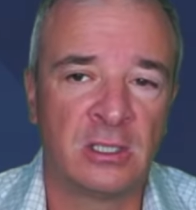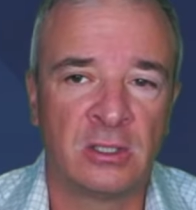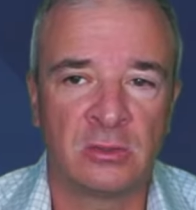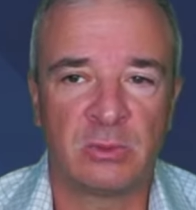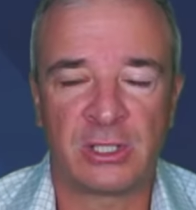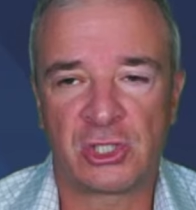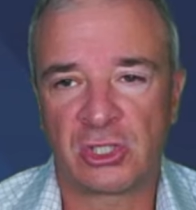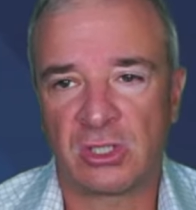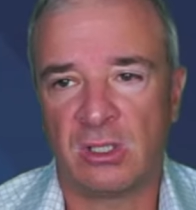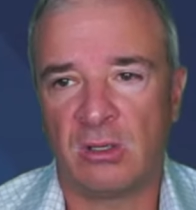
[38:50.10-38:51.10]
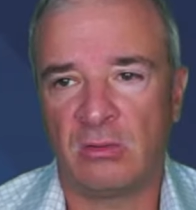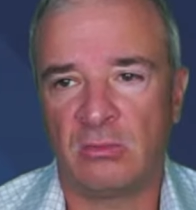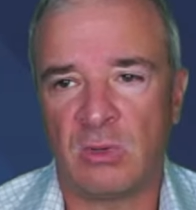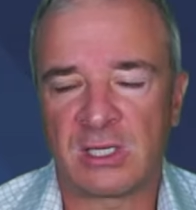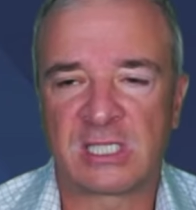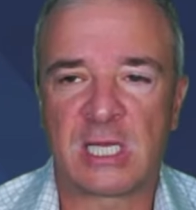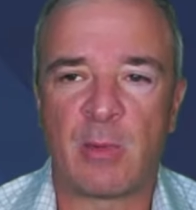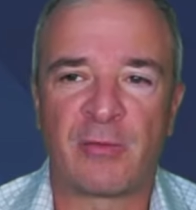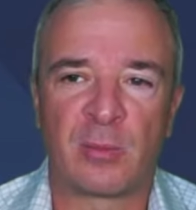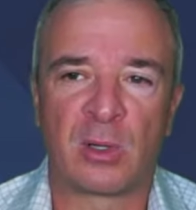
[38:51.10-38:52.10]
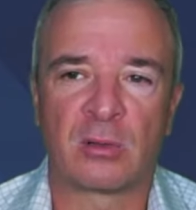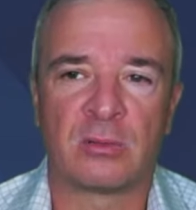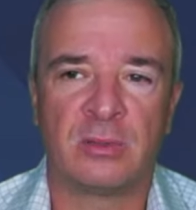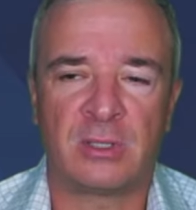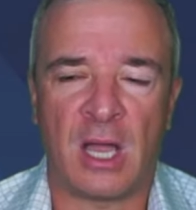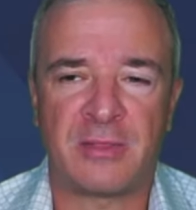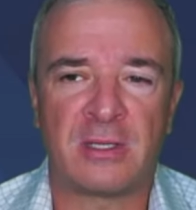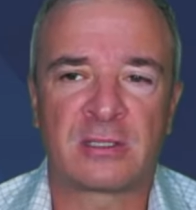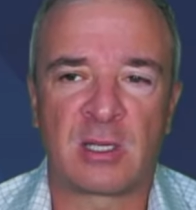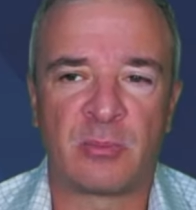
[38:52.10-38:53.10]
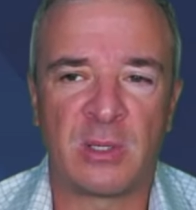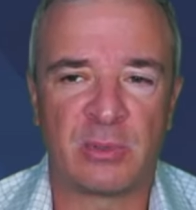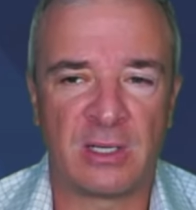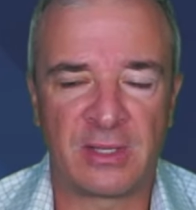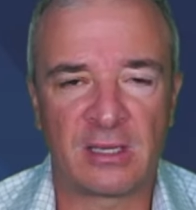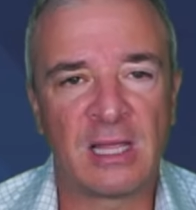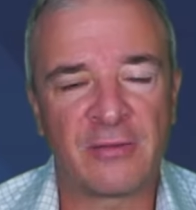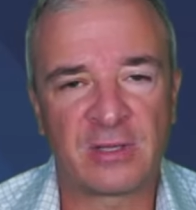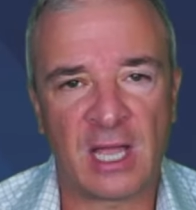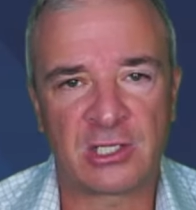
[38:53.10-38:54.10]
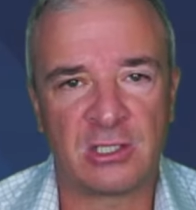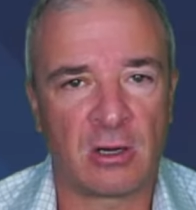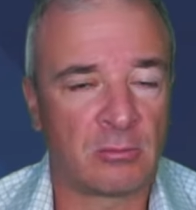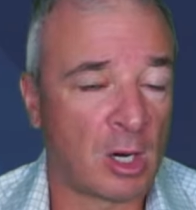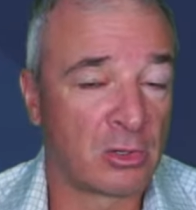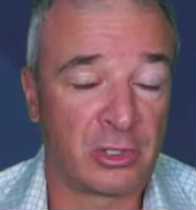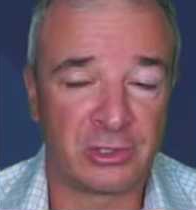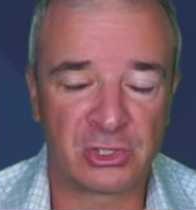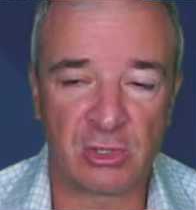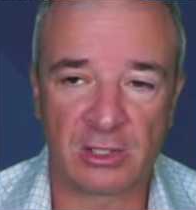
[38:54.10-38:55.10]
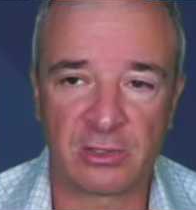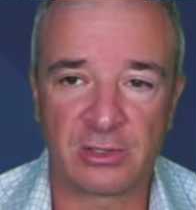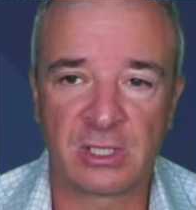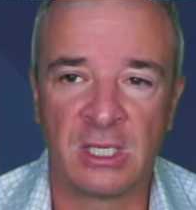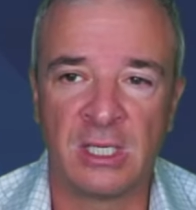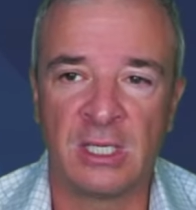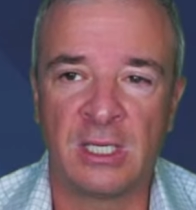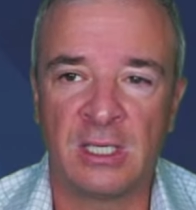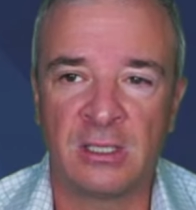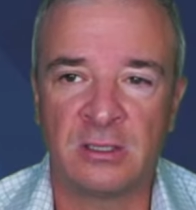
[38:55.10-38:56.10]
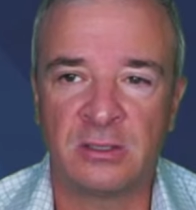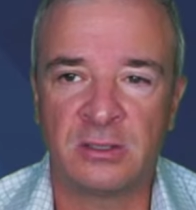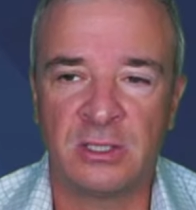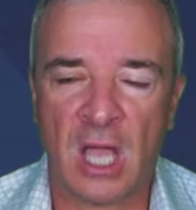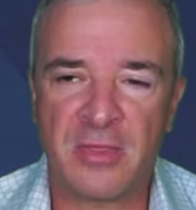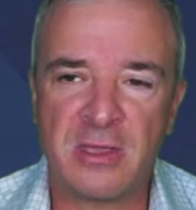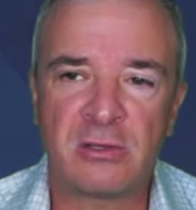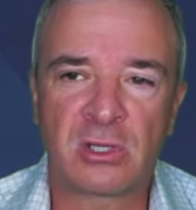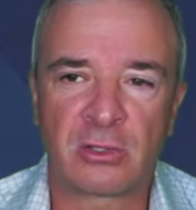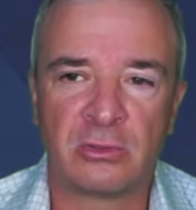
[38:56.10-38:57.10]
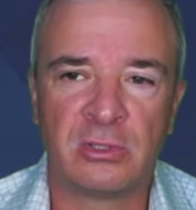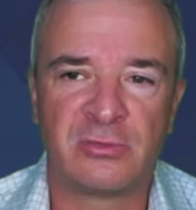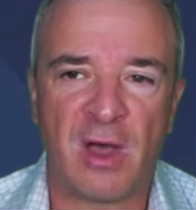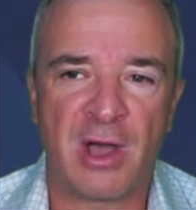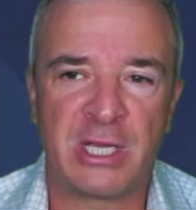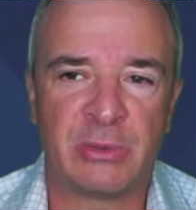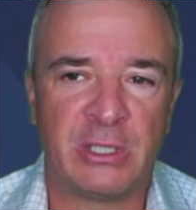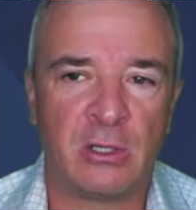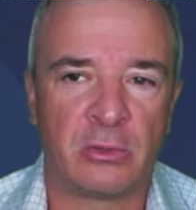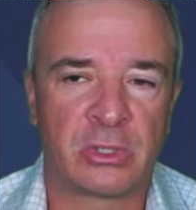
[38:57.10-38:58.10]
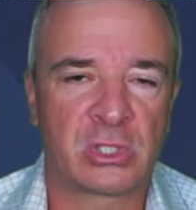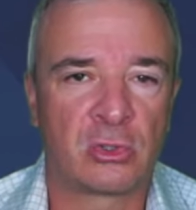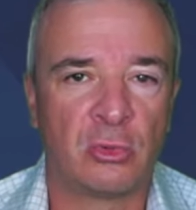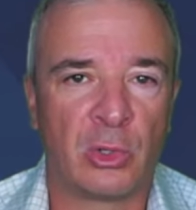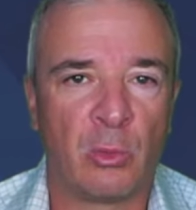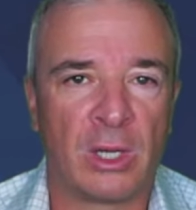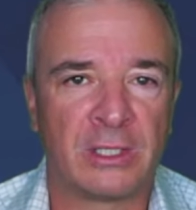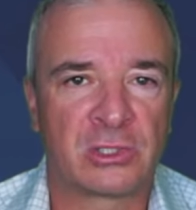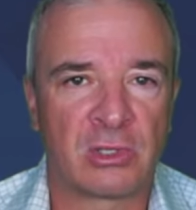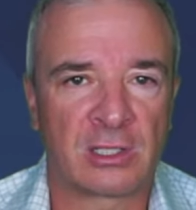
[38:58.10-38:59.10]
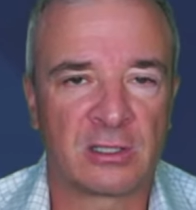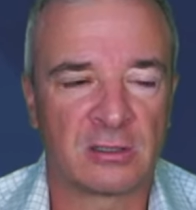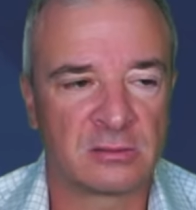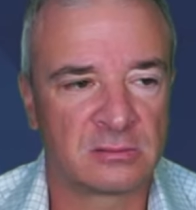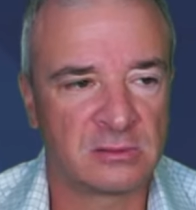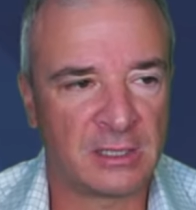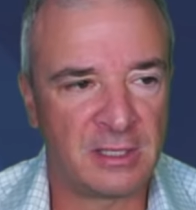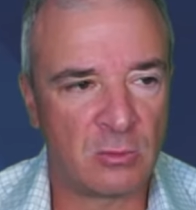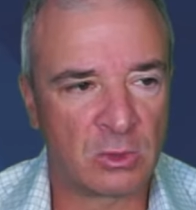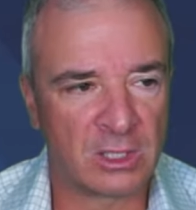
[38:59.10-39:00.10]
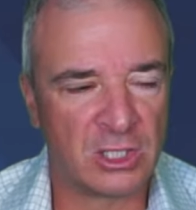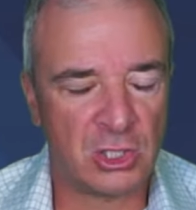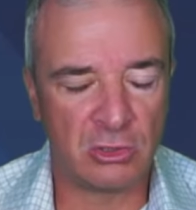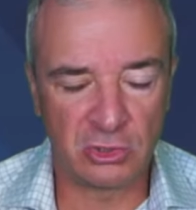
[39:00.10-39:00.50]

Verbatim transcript: which while some of them are, I think some people that left actually are, are good instructors. I think you start to lose value when you go to a school with one instructor. I think one of the huge